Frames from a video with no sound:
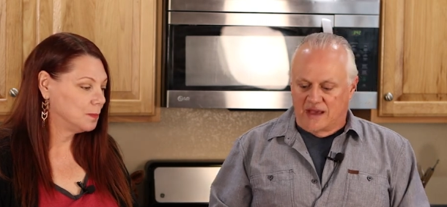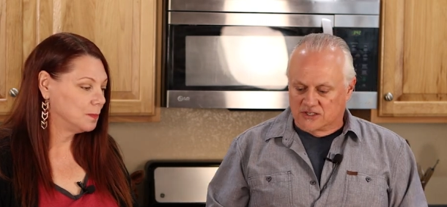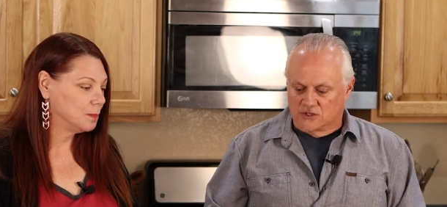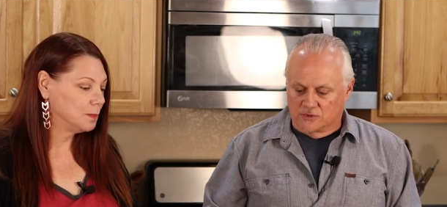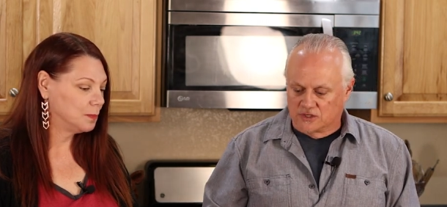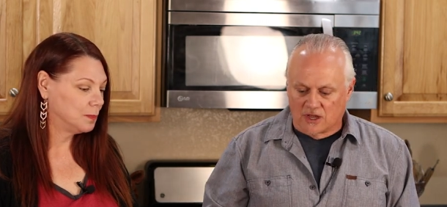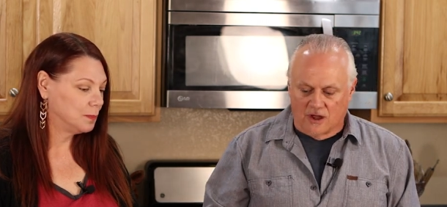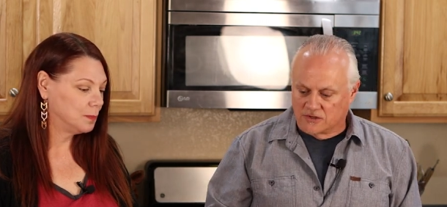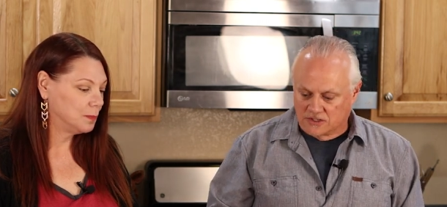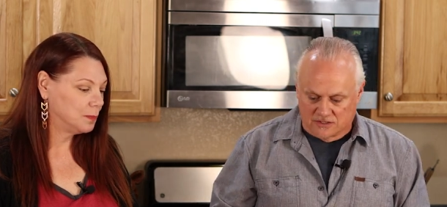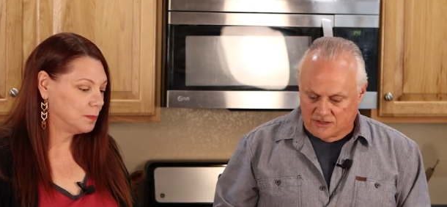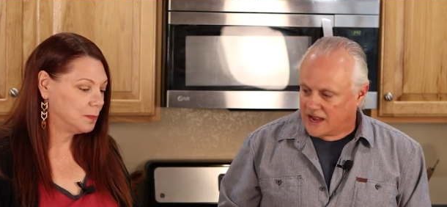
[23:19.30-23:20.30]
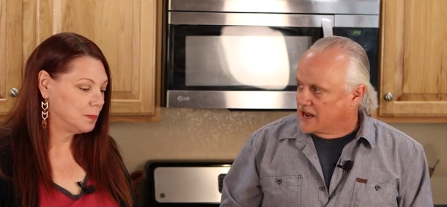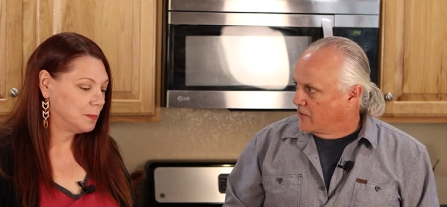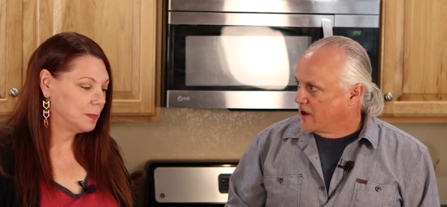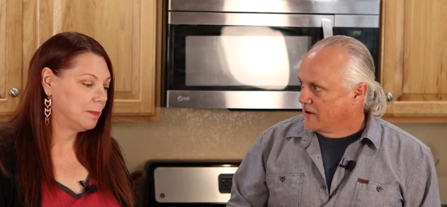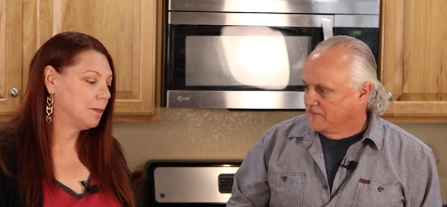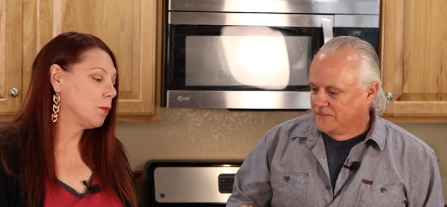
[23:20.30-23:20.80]
Speaker 1: best results
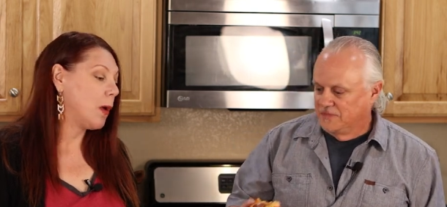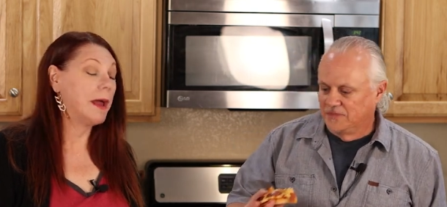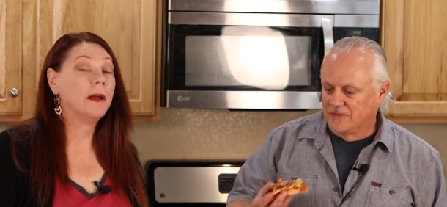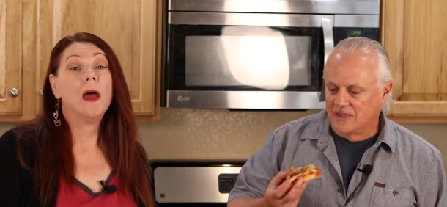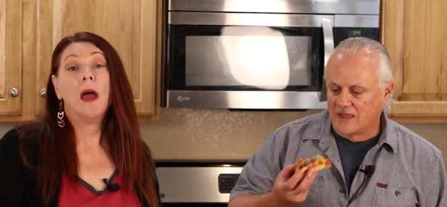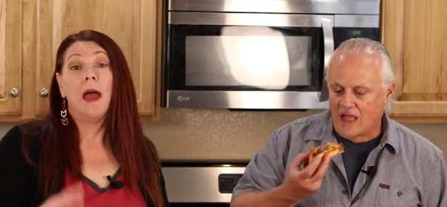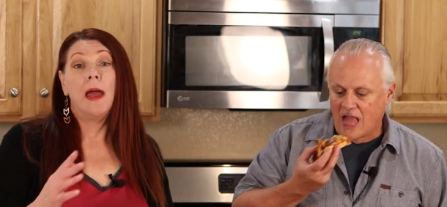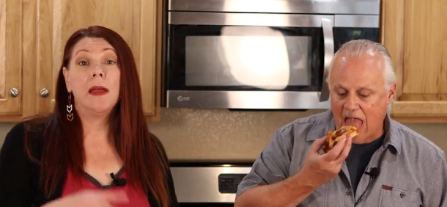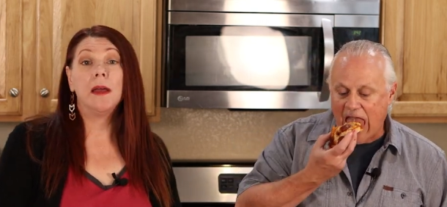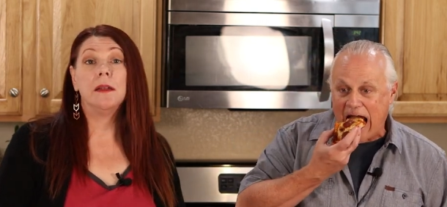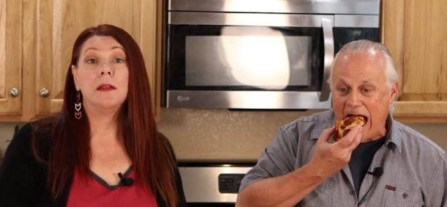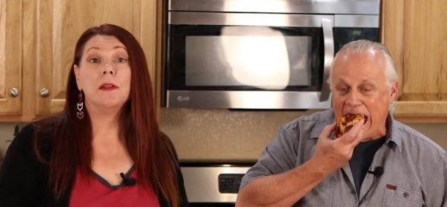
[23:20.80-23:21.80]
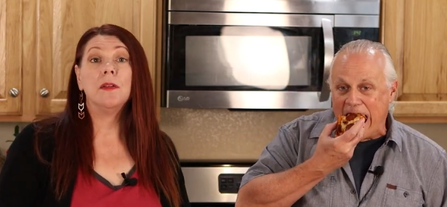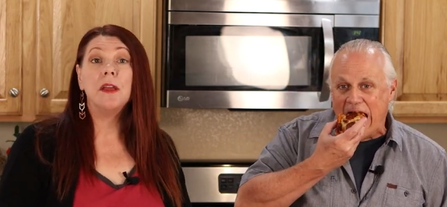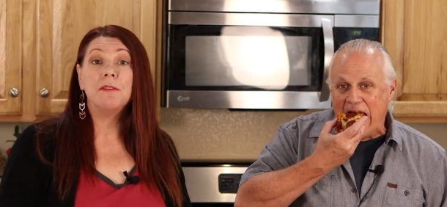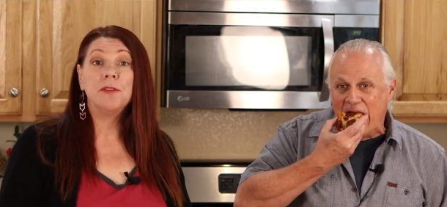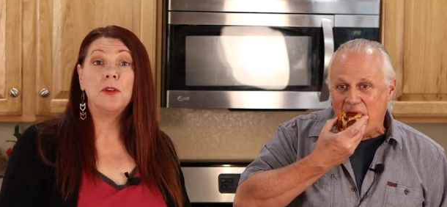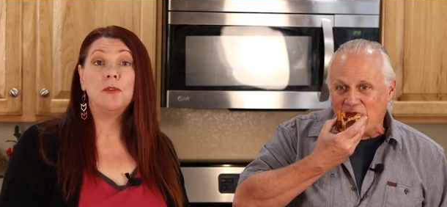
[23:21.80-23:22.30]
anywhere.
Speaker 2: Right. And
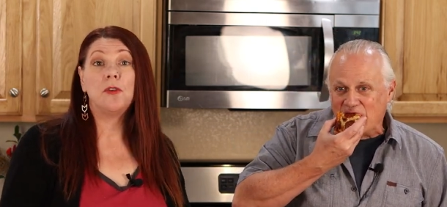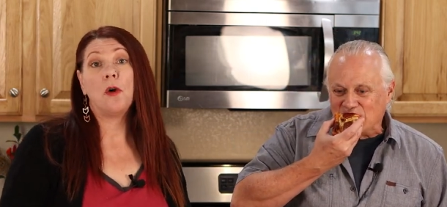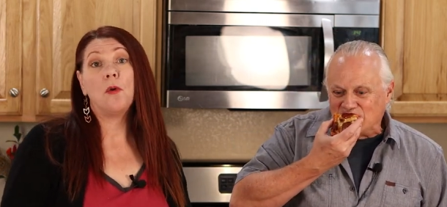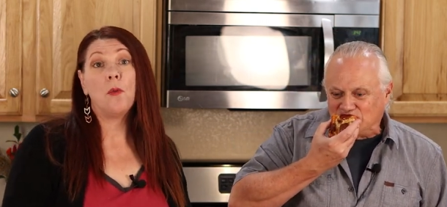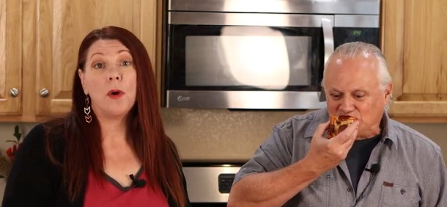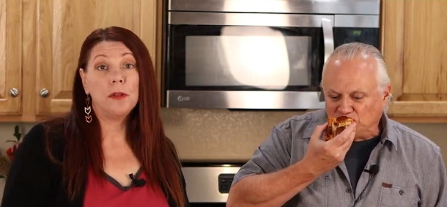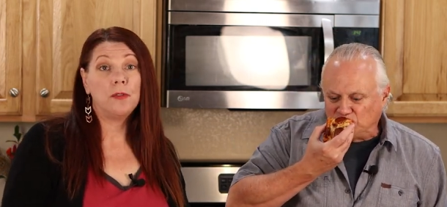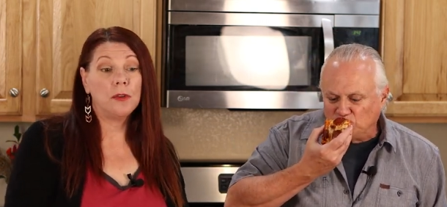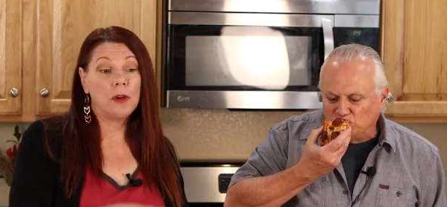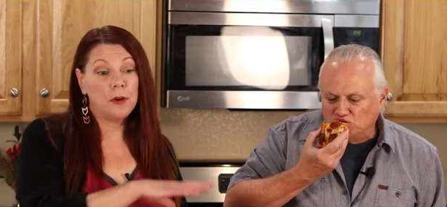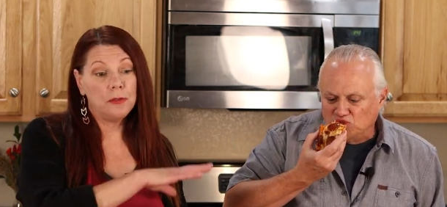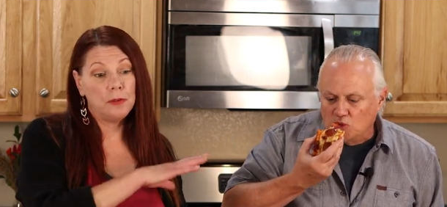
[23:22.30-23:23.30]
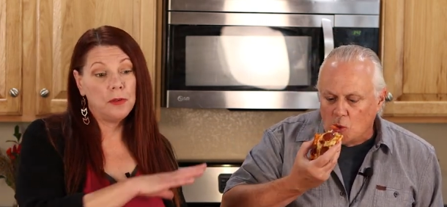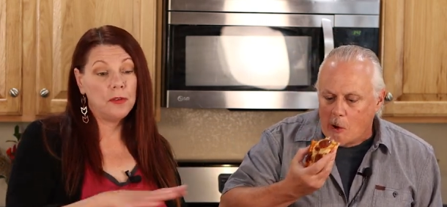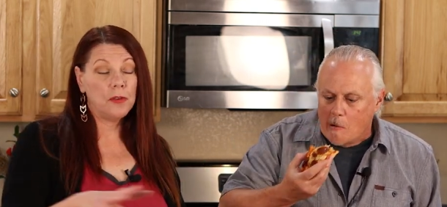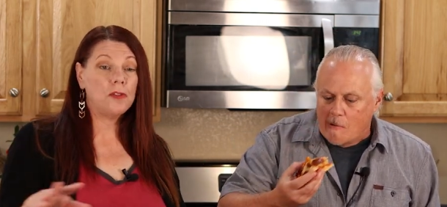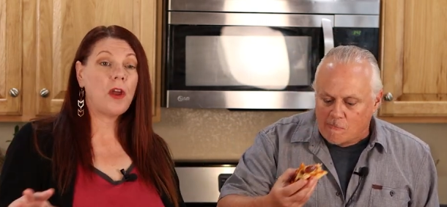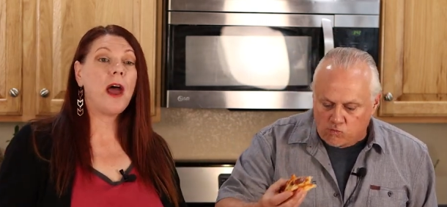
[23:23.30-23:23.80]
if you don't want to go through this
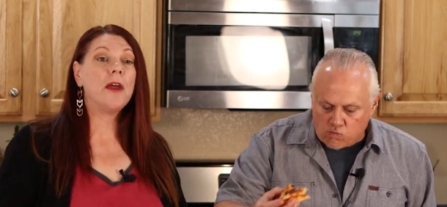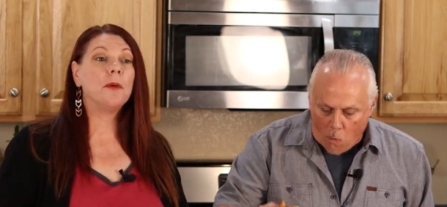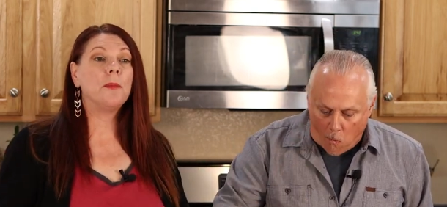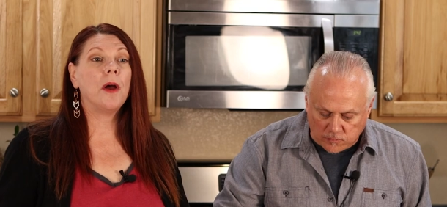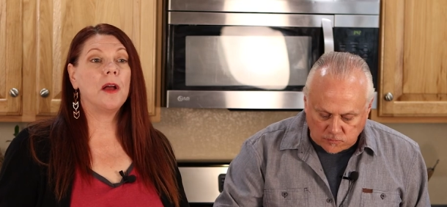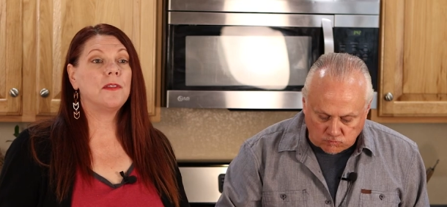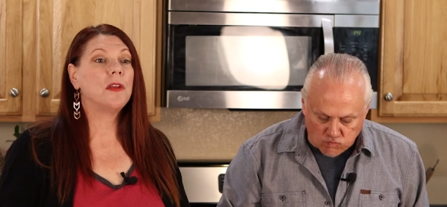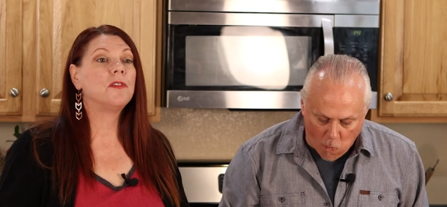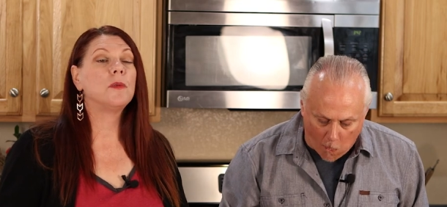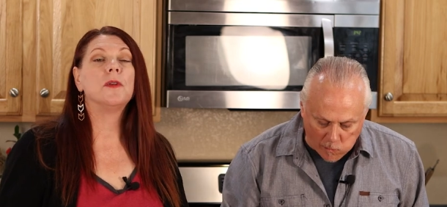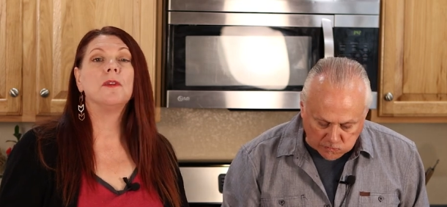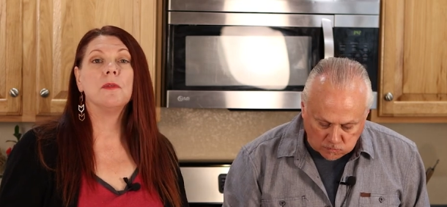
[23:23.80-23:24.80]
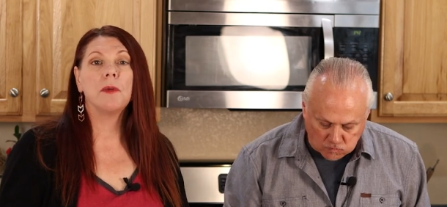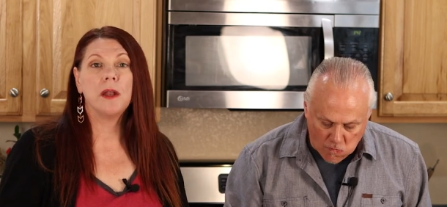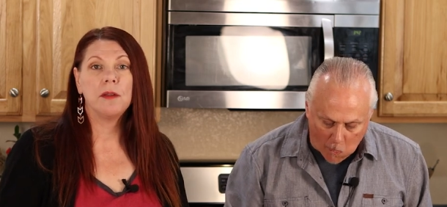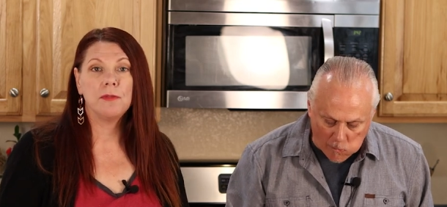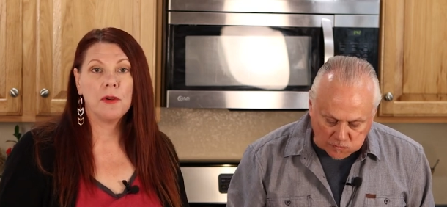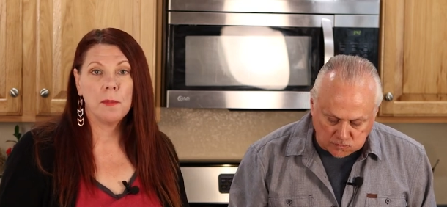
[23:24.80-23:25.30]
entire process when you're
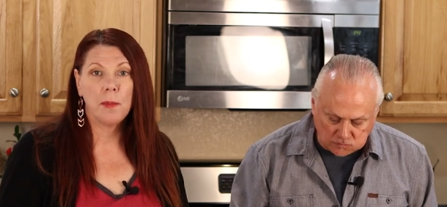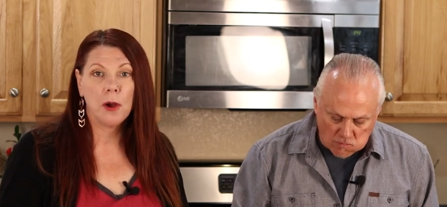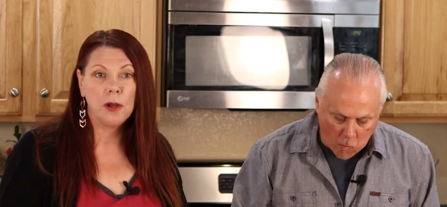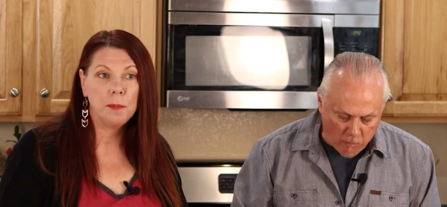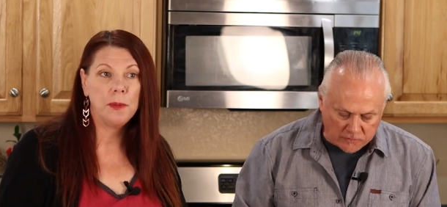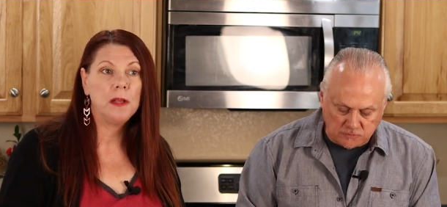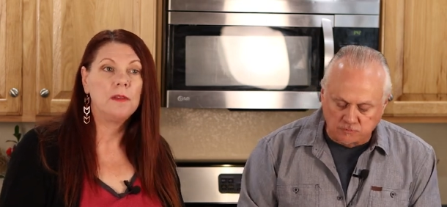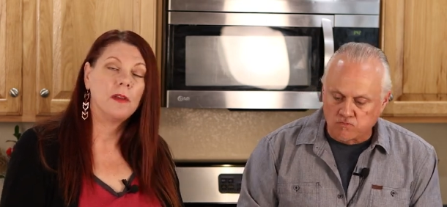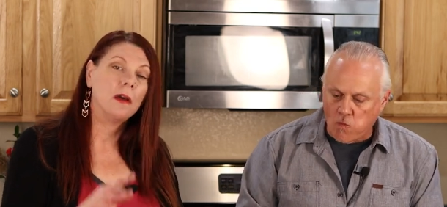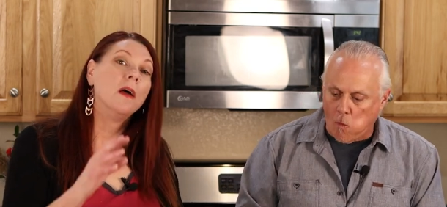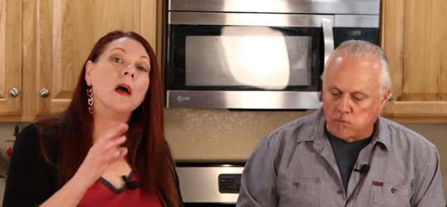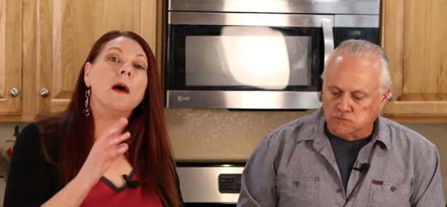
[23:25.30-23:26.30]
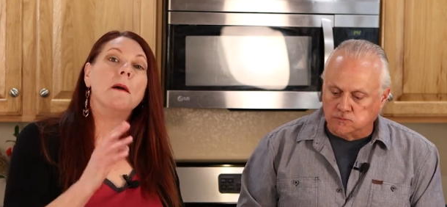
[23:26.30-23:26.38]
ready for a party pizza,